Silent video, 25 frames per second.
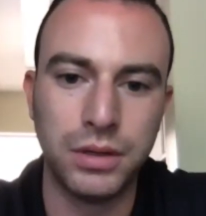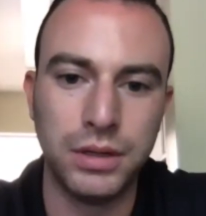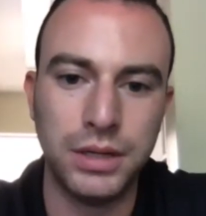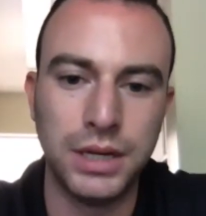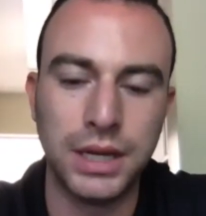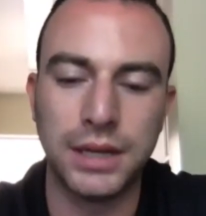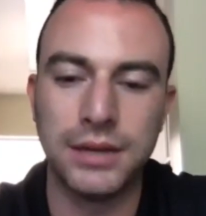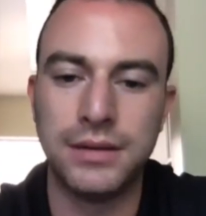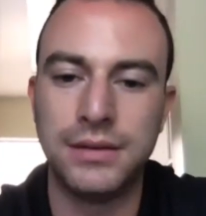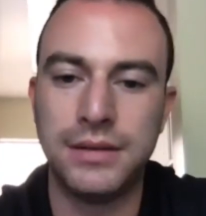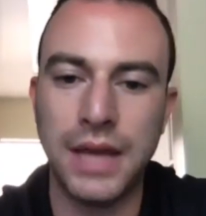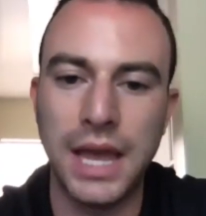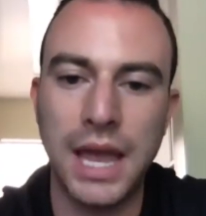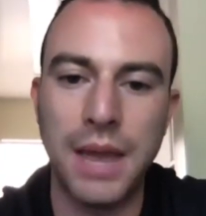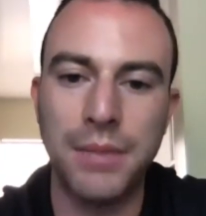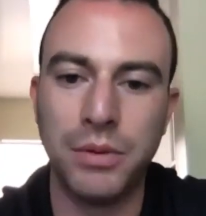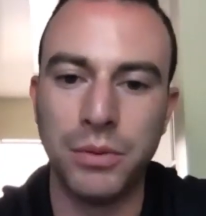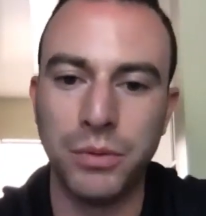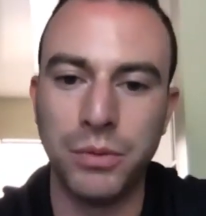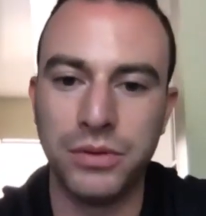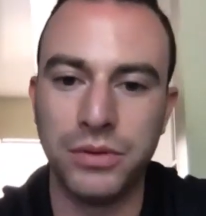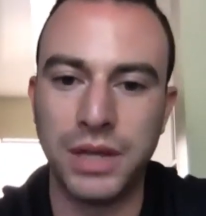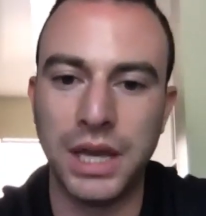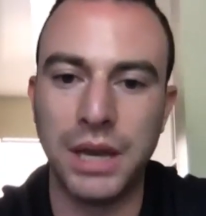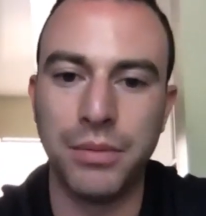Nick
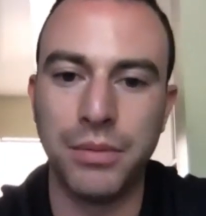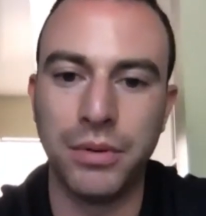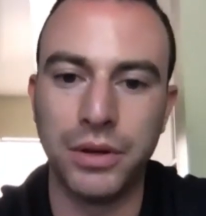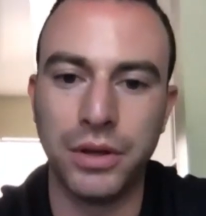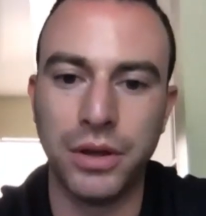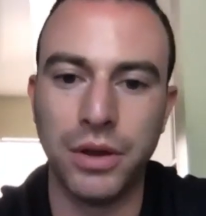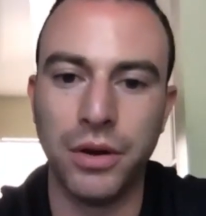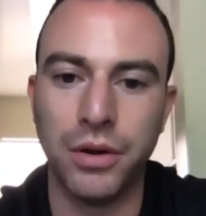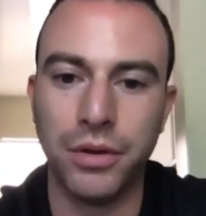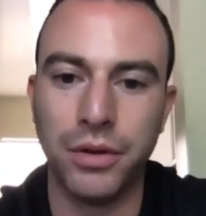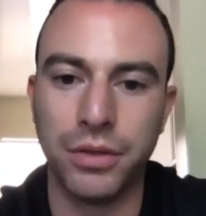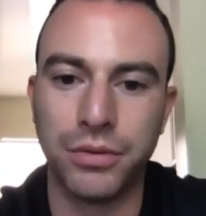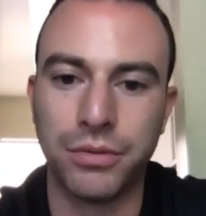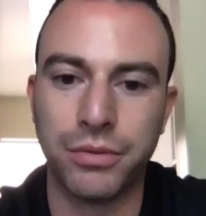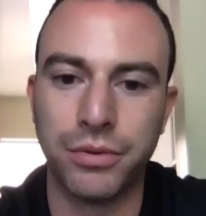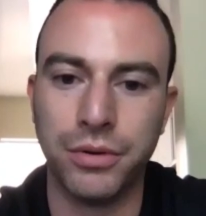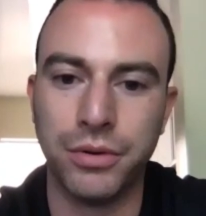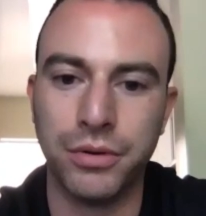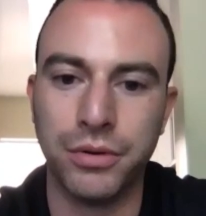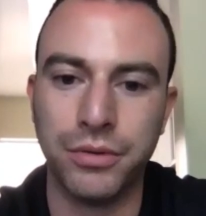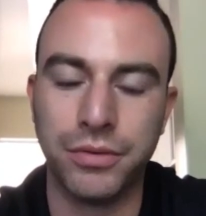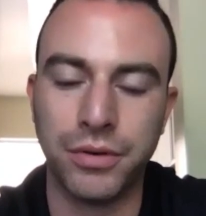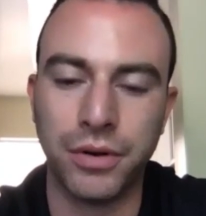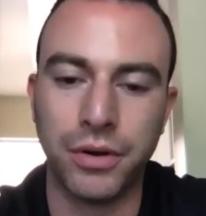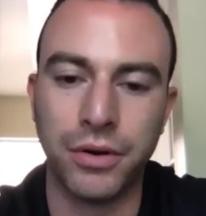Saban was able to go
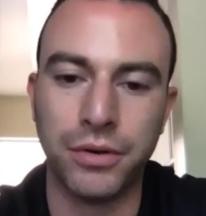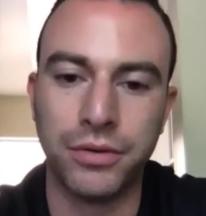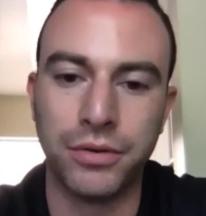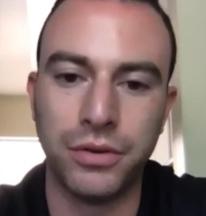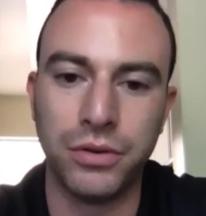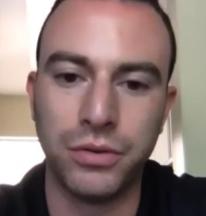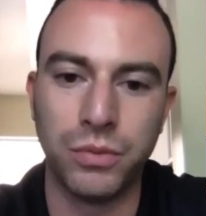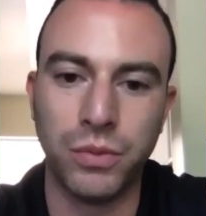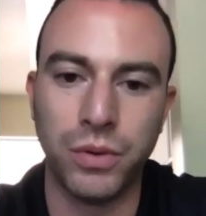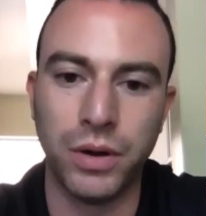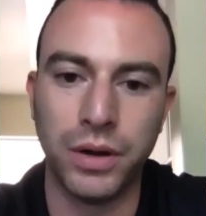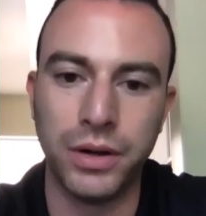through versus